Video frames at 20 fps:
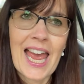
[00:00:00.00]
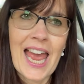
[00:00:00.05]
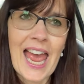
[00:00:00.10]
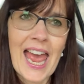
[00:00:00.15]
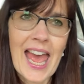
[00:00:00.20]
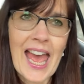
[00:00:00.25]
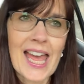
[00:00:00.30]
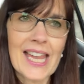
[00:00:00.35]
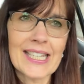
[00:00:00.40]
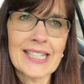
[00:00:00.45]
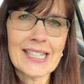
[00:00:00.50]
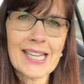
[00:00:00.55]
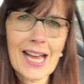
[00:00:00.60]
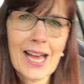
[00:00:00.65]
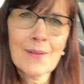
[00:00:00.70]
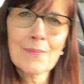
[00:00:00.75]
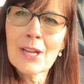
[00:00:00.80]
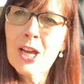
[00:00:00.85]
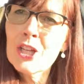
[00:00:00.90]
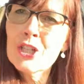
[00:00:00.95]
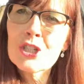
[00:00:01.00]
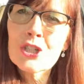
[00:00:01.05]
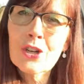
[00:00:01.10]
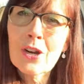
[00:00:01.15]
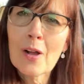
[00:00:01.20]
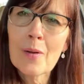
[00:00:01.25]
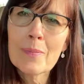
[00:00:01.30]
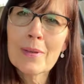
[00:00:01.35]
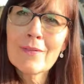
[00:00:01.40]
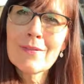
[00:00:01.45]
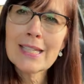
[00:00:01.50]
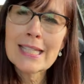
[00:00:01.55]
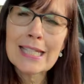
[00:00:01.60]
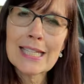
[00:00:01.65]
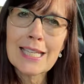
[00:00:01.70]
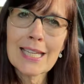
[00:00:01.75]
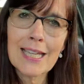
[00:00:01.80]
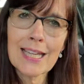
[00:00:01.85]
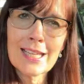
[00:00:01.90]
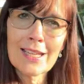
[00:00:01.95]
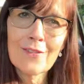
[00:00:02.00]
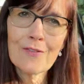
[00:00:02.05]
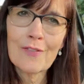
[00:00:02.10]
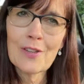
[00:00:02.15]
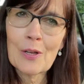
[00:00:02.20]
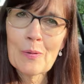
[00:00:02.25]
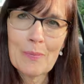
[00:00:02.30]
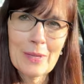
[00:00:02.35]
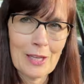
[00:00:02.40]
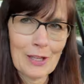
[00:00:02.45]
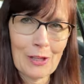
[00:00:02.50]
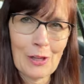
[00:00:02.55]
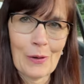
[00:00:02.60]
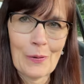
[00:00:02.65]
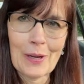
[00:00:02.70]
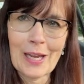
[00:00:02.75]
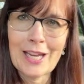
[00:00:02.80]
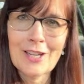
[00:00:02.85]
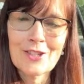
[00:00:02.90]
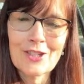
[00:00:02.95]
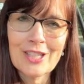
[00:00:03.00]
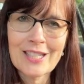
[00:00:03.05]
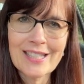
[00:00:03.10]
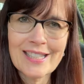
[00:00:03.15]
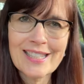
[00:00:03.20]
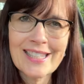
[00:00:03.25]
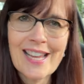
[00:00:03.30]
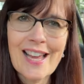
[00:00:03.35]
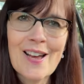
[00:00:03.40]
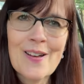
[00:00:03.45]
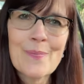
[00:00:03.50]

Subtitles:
And I'm not sure I'll be visiting any filming locations,